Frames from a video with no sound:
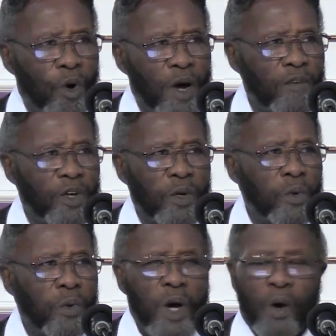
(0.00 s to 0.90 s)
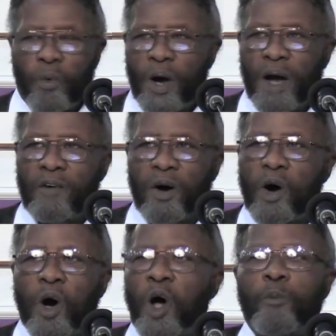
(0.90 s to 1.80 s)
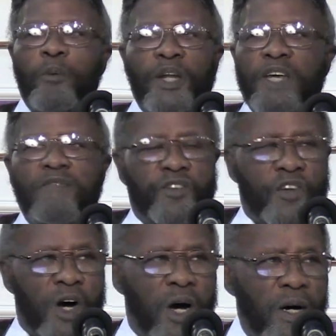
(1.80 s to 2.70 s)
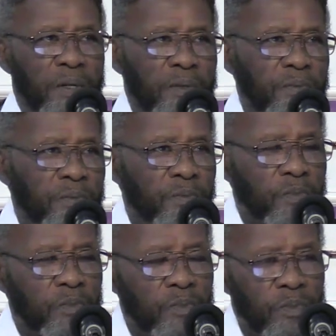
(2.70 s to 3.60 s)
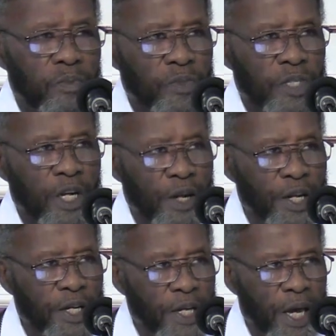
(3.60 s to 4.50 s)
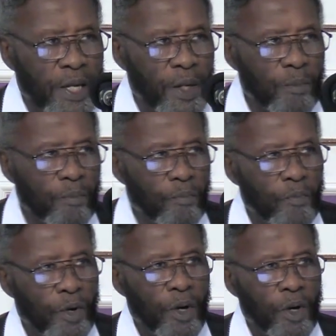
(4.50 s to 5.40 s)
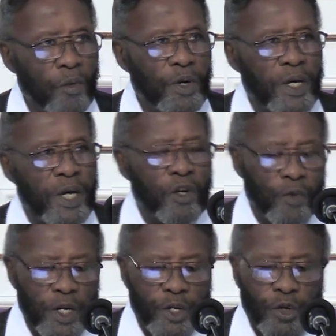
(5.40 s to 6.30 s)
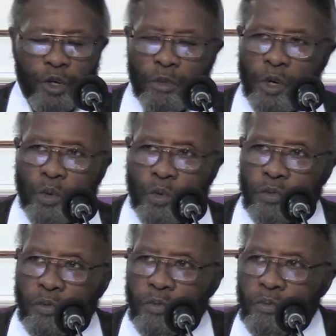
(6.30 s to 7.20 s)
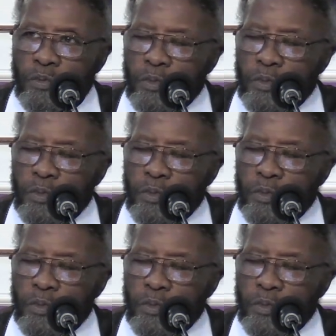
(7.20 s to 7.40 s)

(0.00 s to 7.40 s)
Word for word: wherever you, wherever all believers are that are in the kingdom, we're getting ready to commune.